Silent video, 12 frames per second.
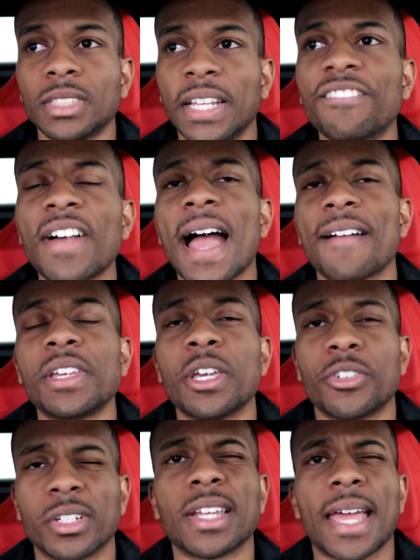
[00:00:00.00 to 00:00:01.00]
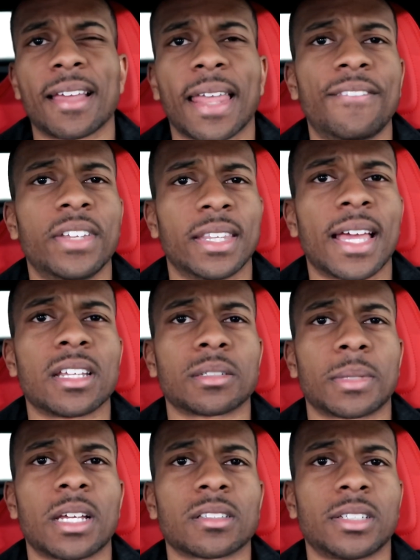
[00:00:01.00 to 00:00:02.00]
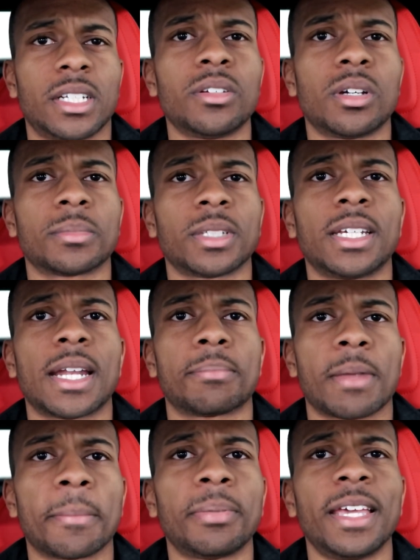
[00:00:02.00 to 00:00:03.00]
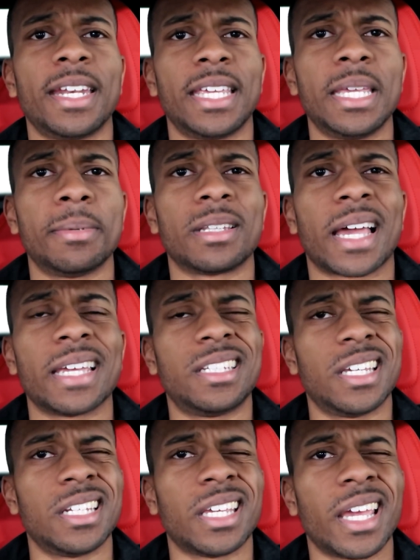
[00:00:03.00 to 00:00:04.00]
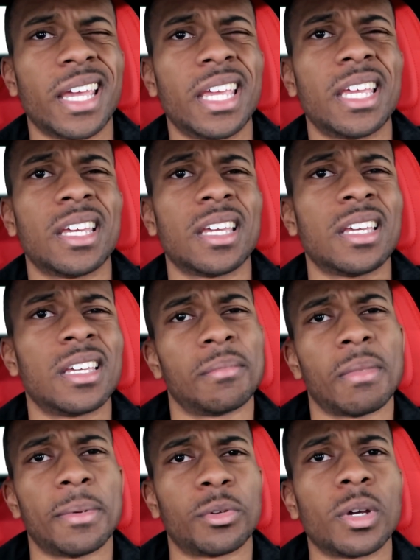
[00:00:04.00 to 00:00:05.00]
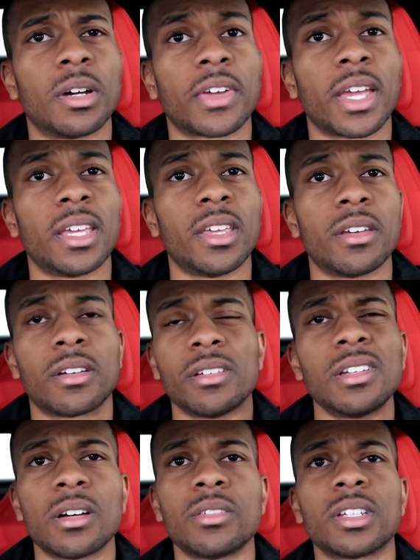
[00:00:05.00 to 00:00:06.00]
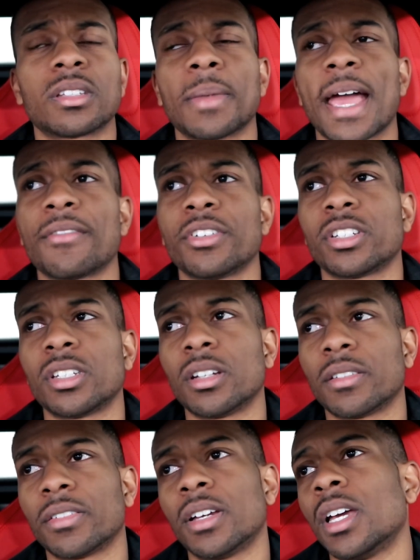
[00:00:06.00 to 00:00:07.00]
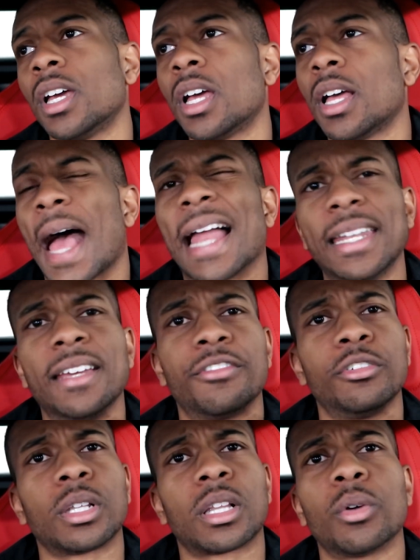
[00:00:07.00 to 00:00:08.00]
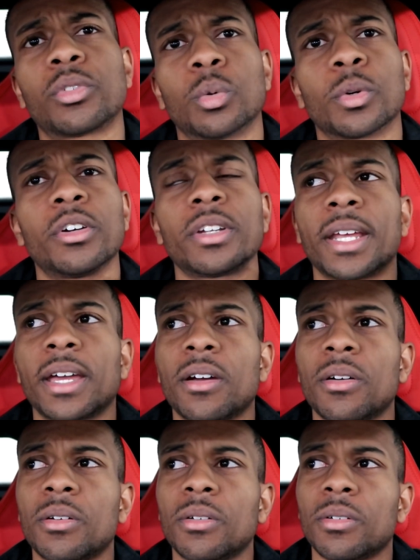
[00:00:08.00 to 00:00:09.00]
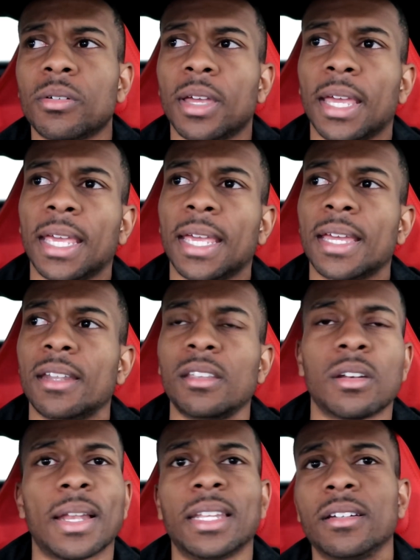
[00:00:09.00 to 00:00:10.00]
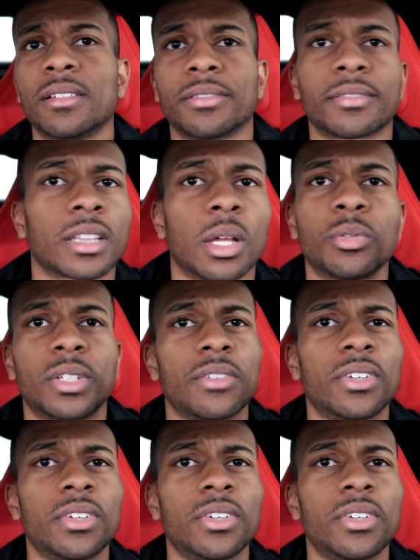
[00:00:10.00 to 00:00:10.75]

In 5 years, you should have like 50,000 miles on it. You know what I'm saying? I plan to keep it like 10K, maybe 12K a year. You know, just some average stuff. I live real close to work now, and, you know, I live close to